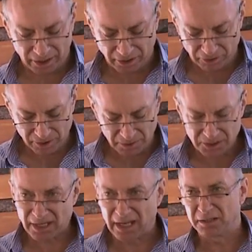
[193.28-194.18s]

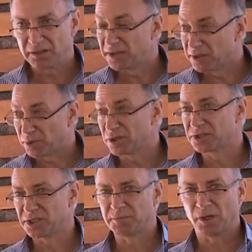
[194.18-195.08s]
agreements and the
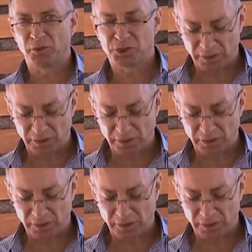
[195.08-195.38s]
process by which